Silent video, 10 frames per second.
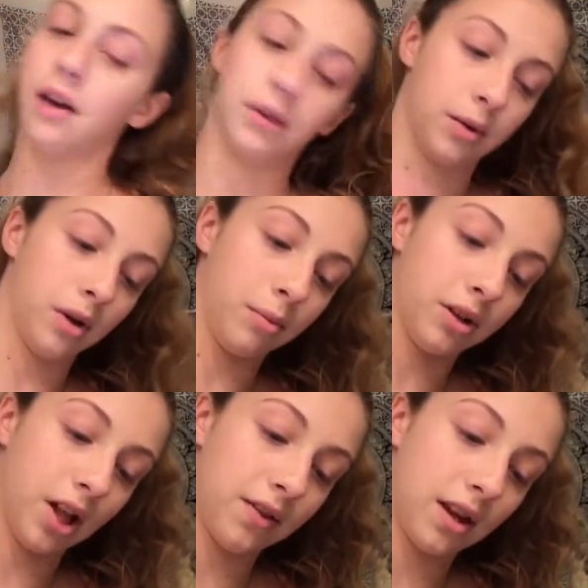I really want to
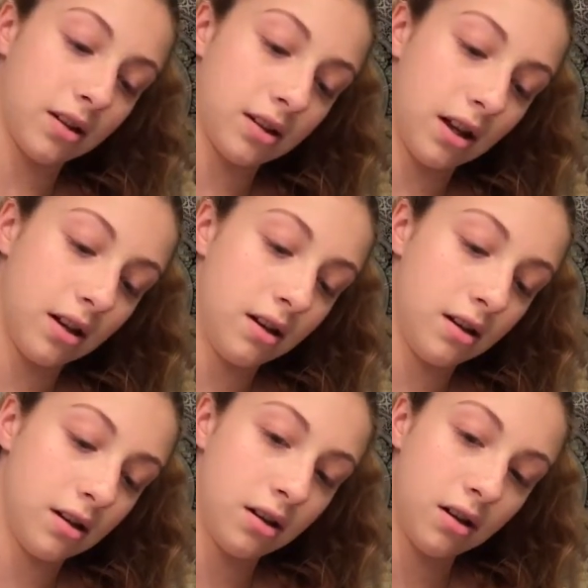put it on the other side.
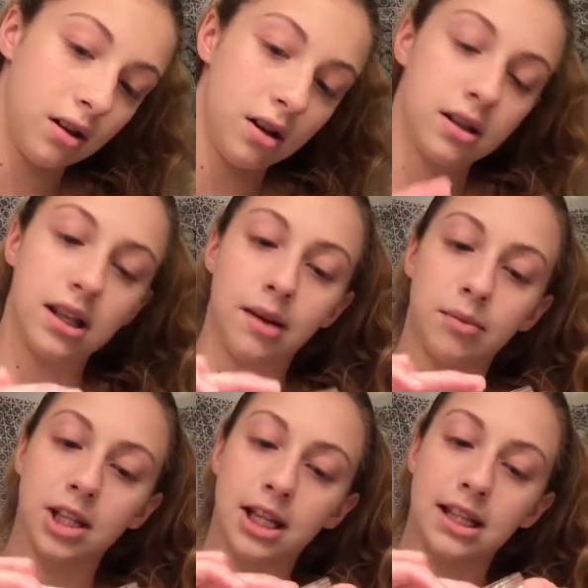See, I'm
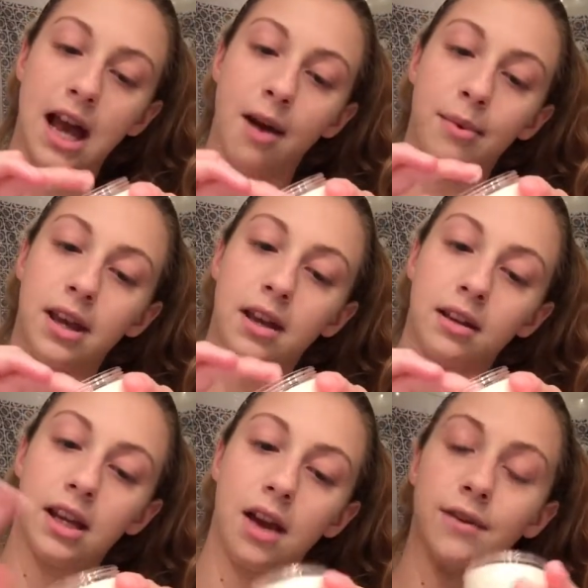just like tapping it
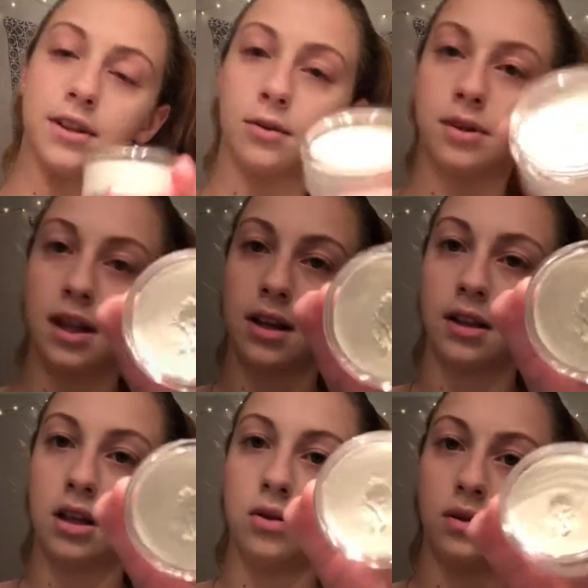like ever so
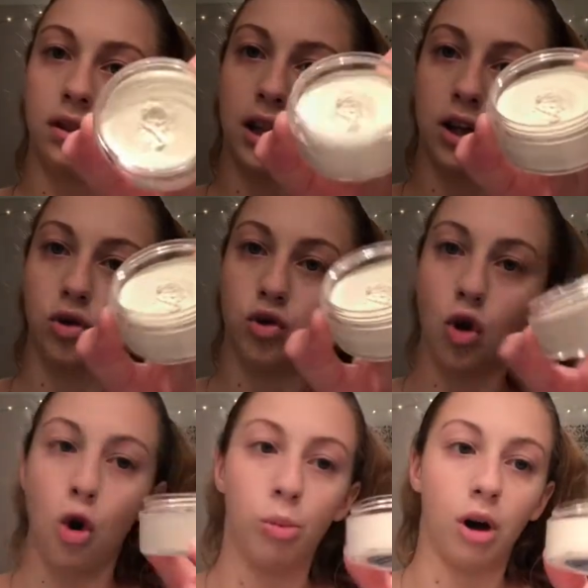slightly using like
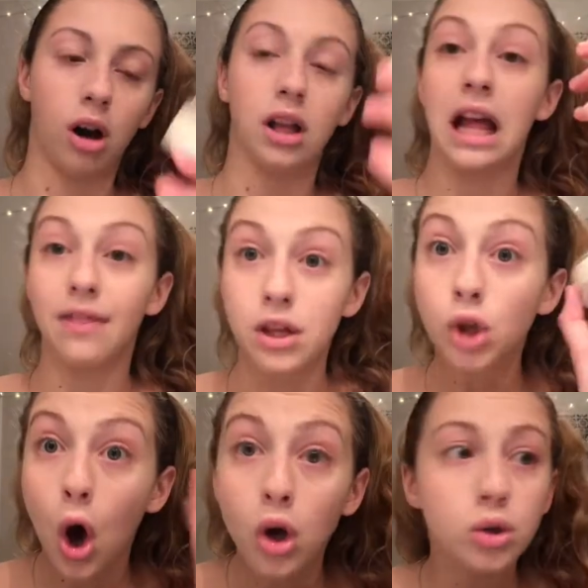no product. And this
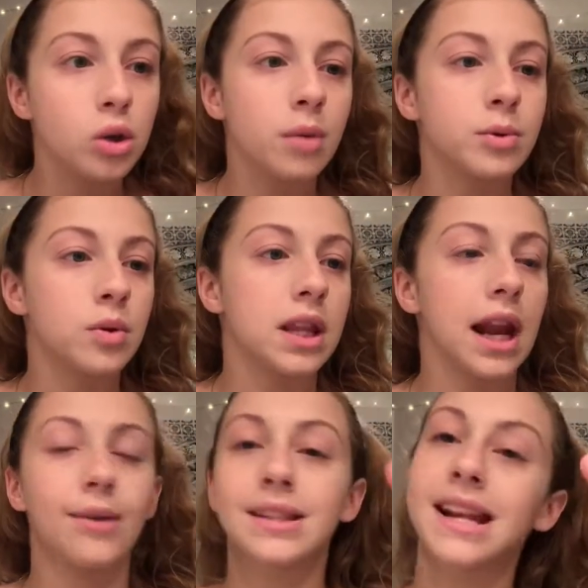also comes with an
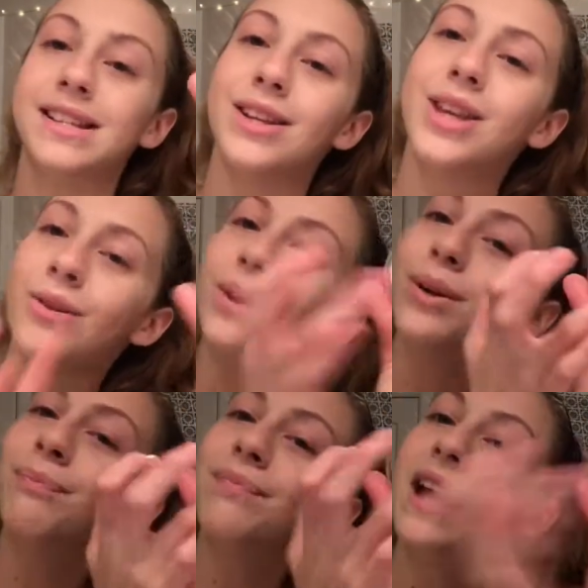ounce. It has a cute
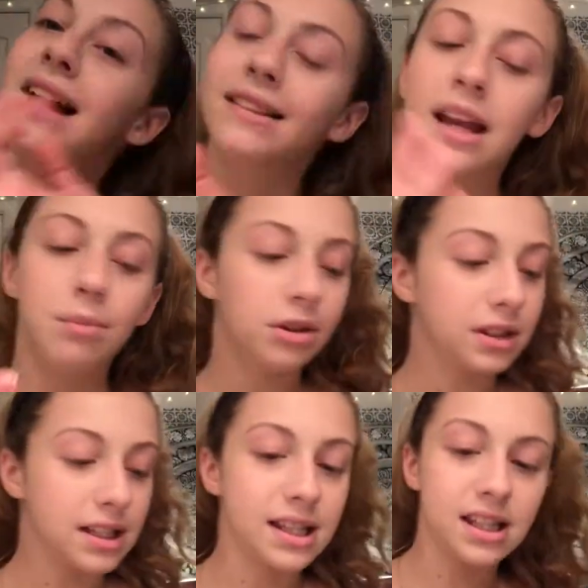little label.
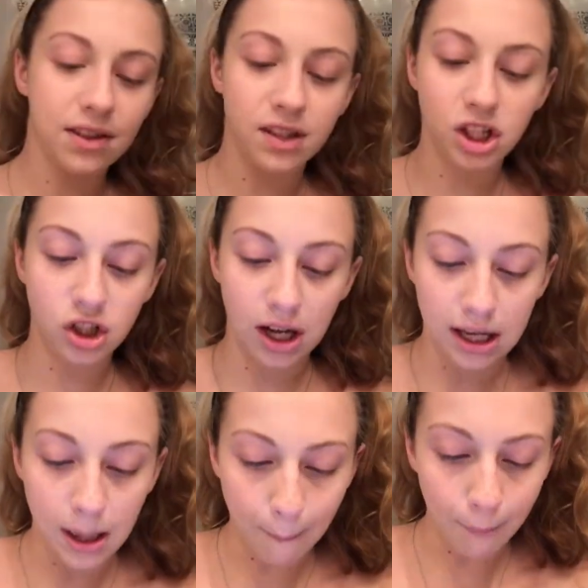This is in the
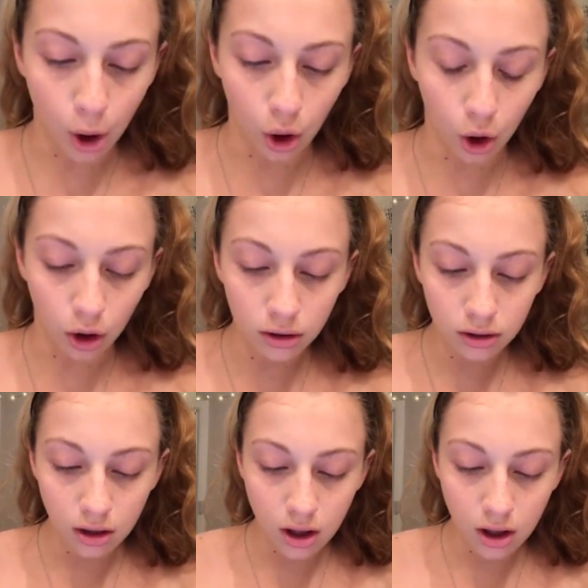shade Pearl.